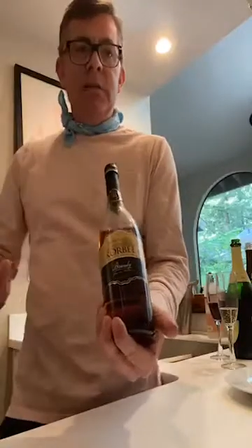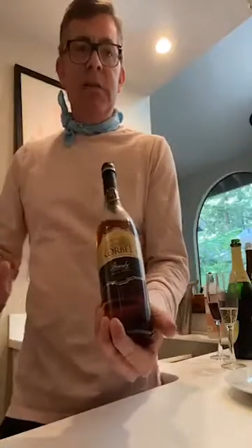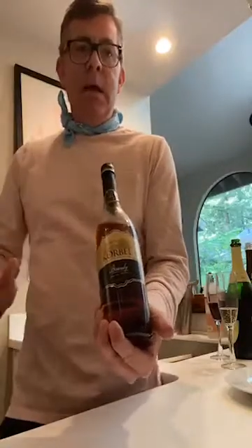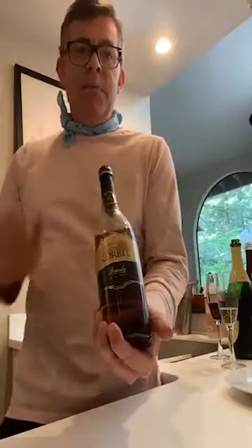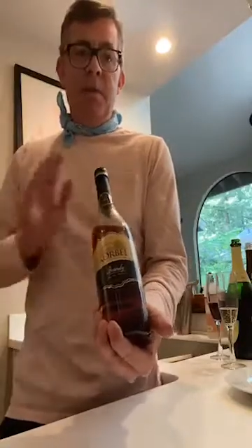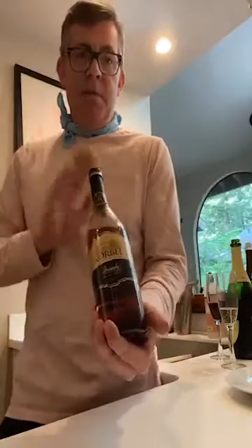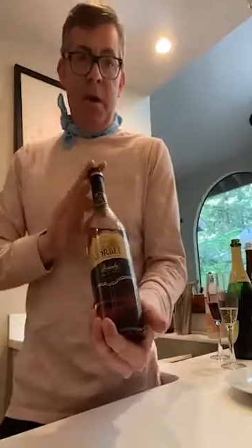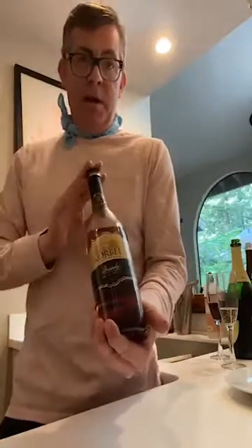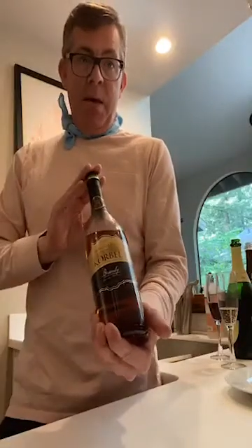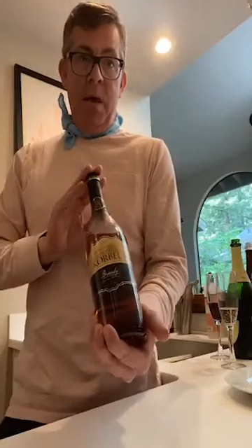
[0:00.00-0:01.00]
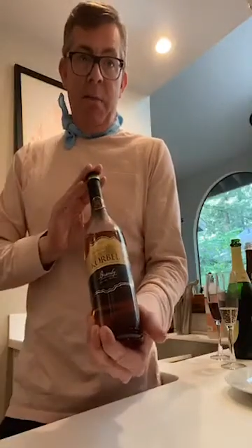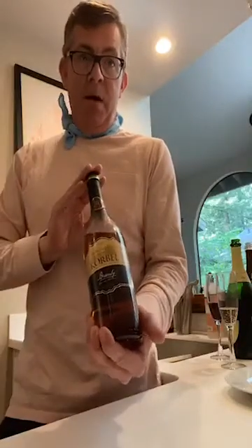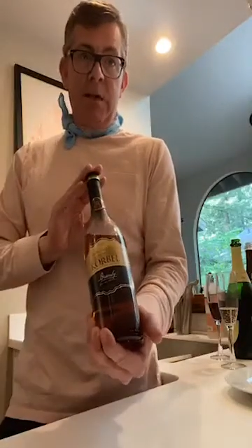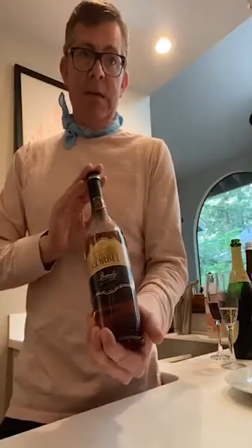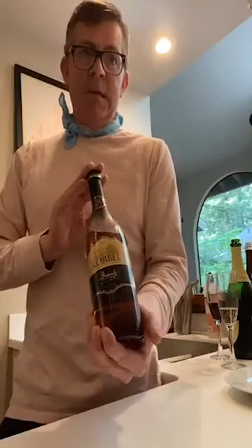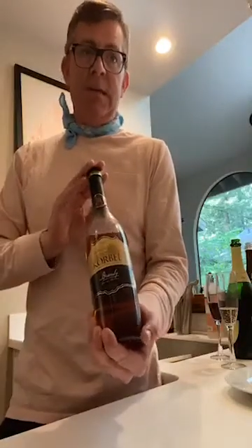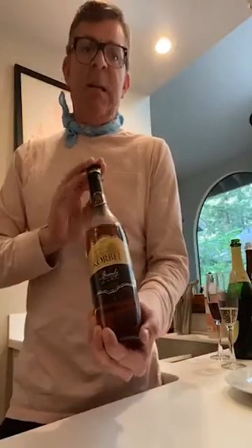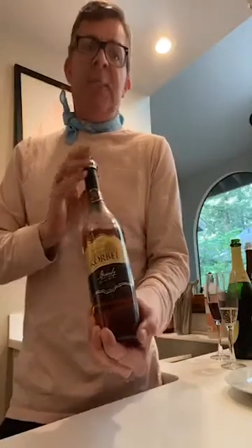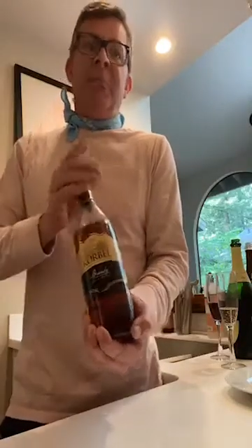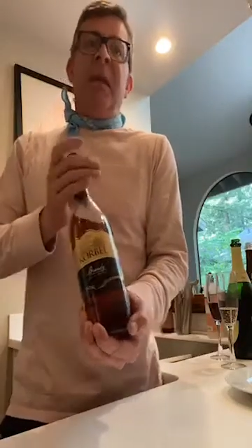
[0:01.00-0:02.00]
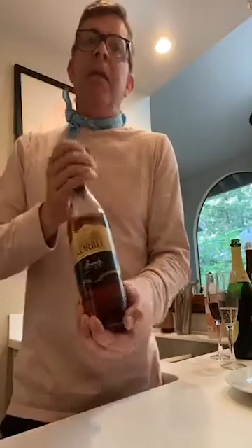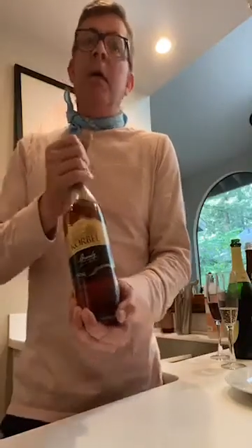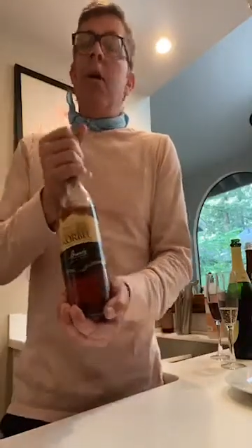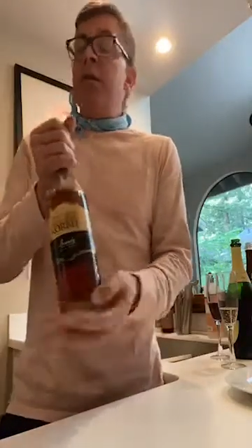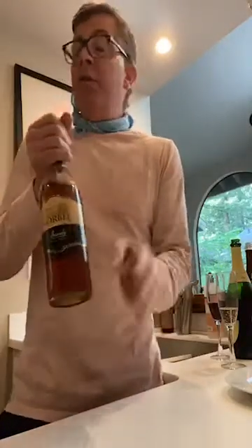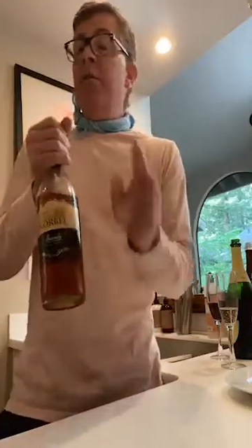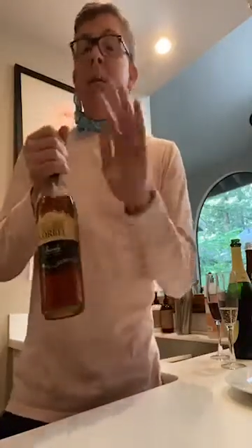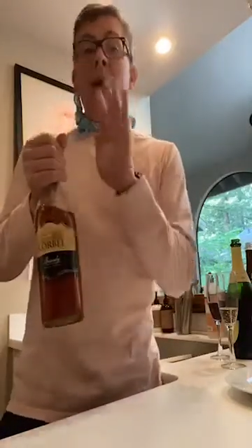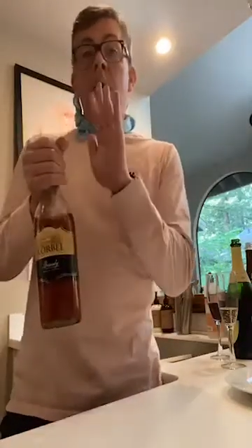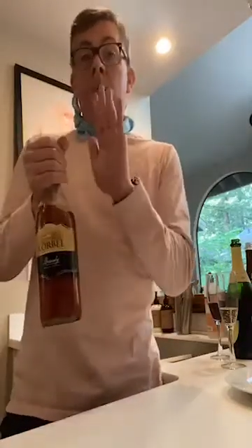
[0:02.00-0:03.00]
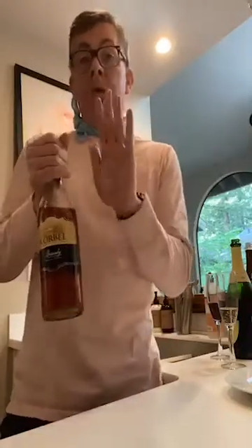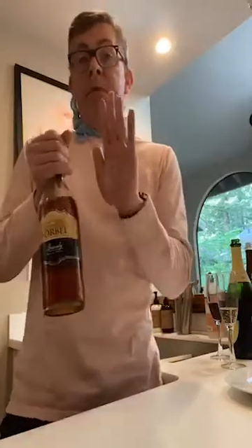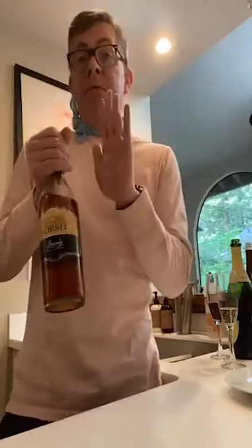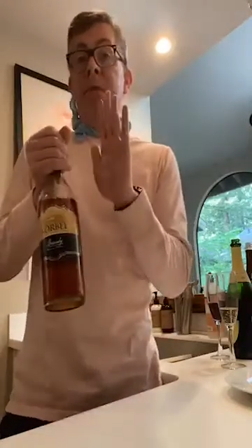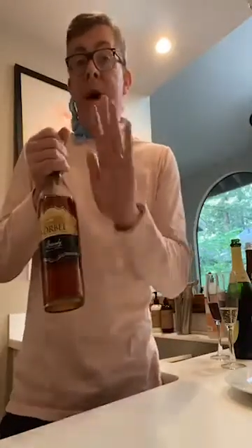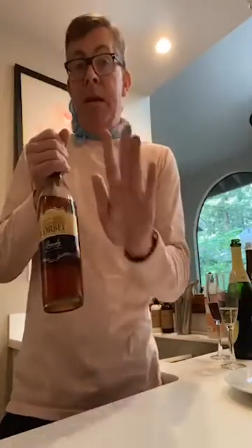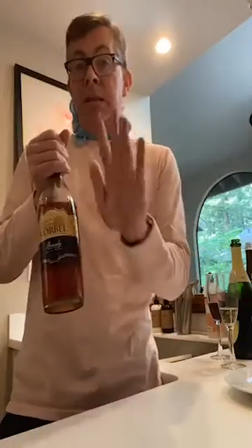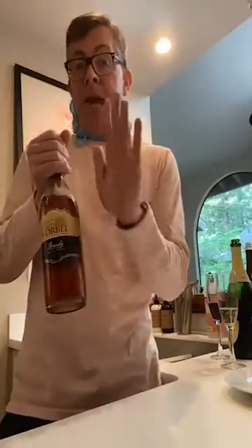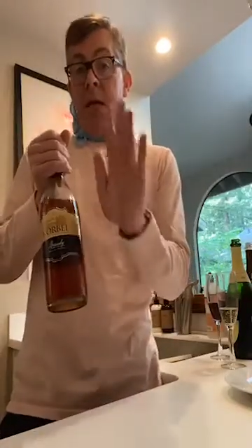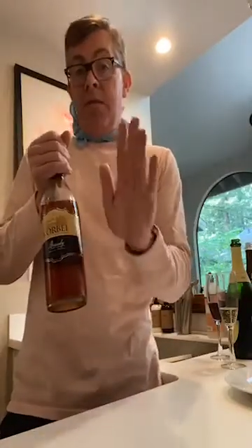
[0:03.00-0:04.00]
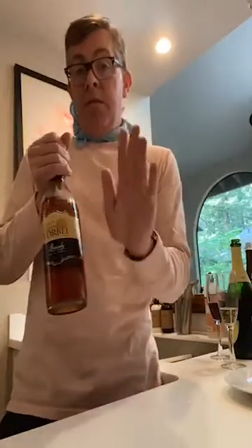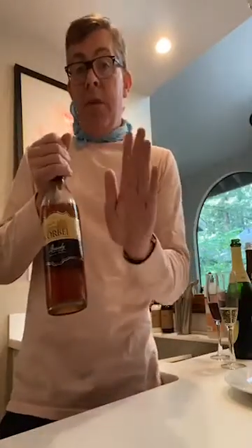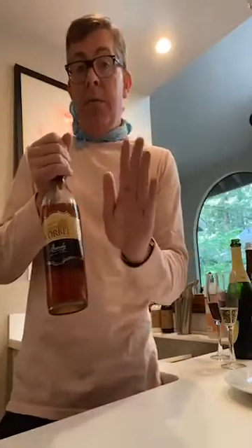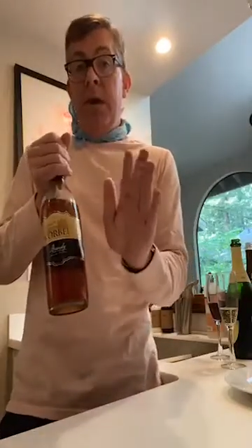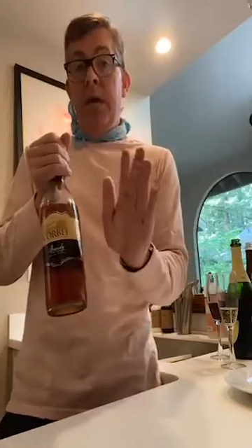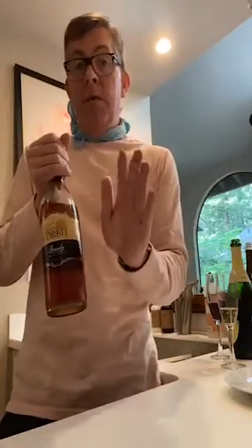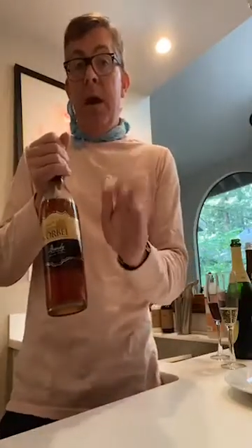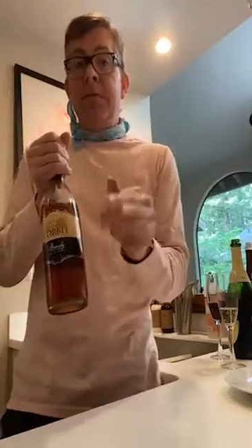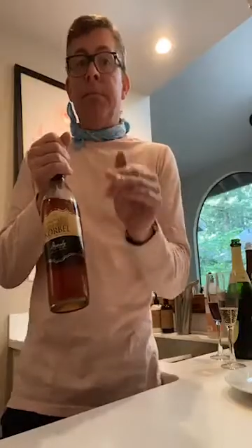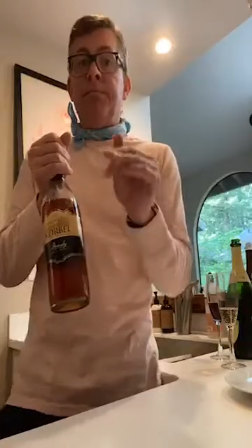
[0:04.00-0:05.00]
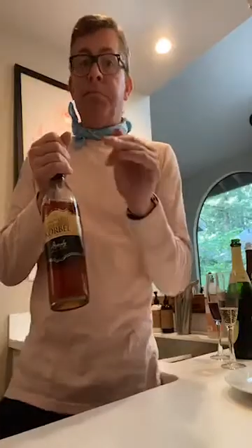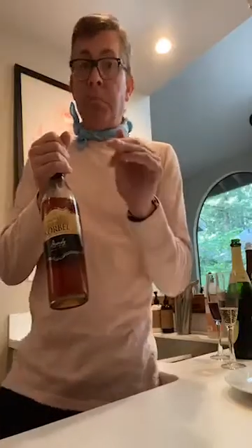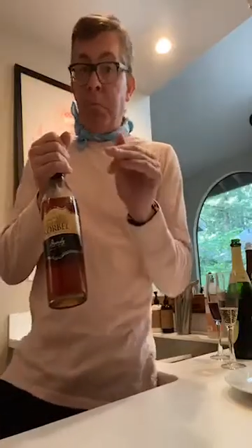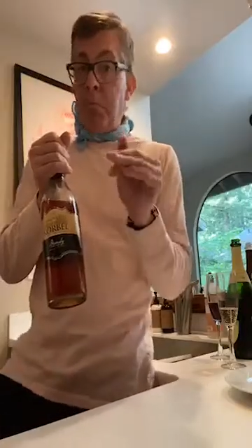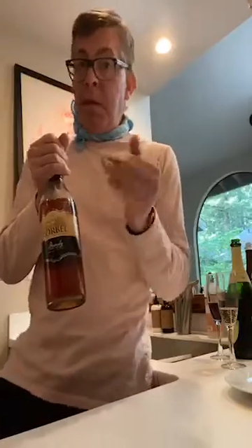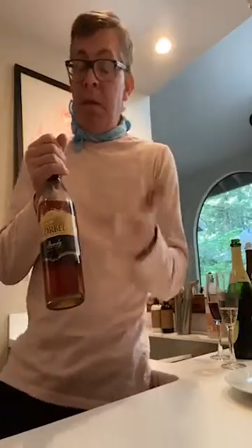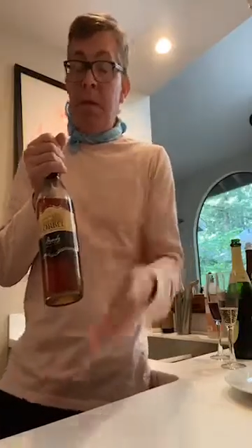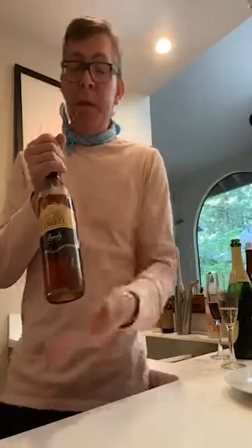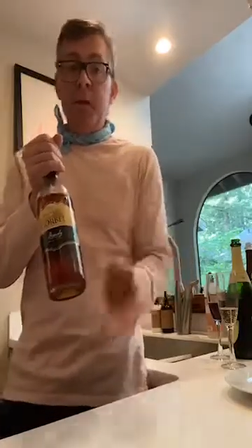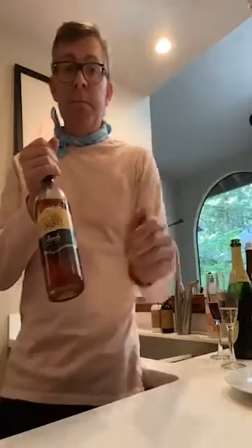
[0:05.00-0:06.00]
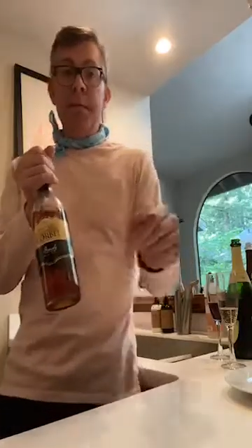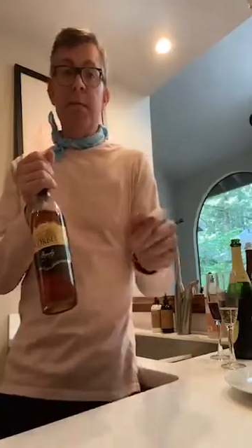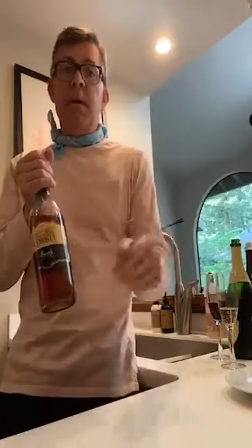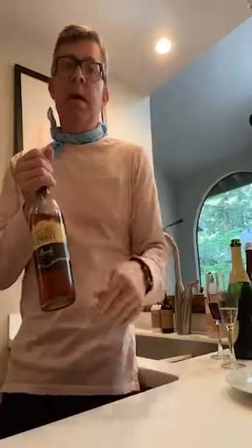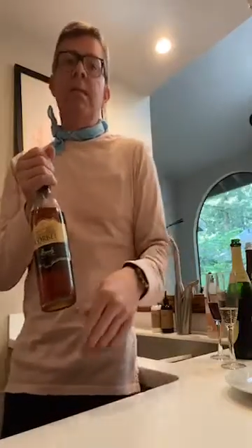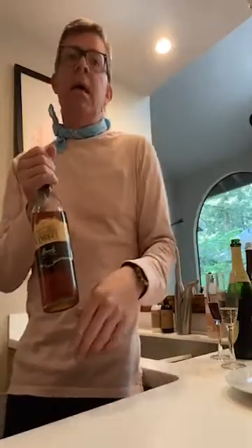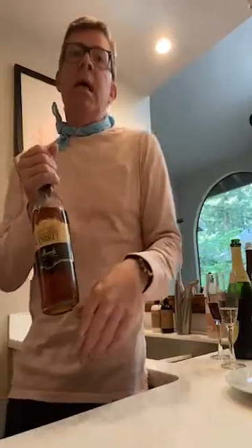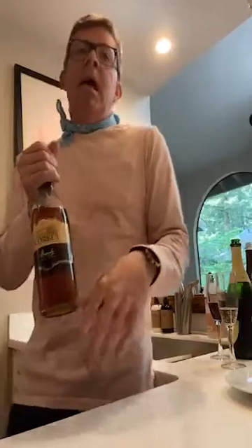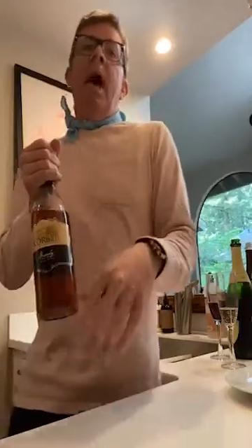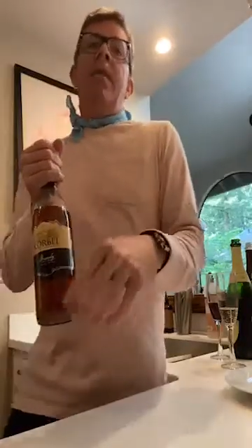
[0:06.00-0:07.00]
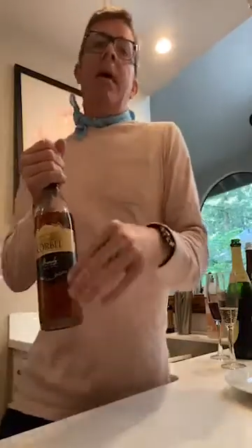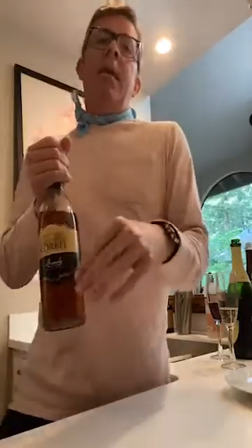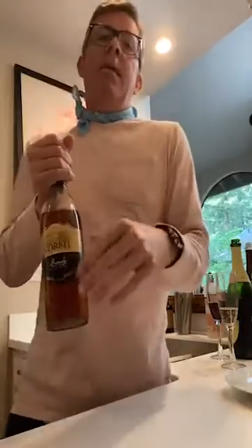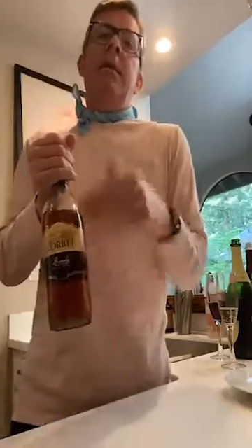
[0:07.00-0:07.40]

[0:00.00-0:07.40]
step of the brandy making process. They crush and ferment only the finest California brandy grapes to make their base wines, and then they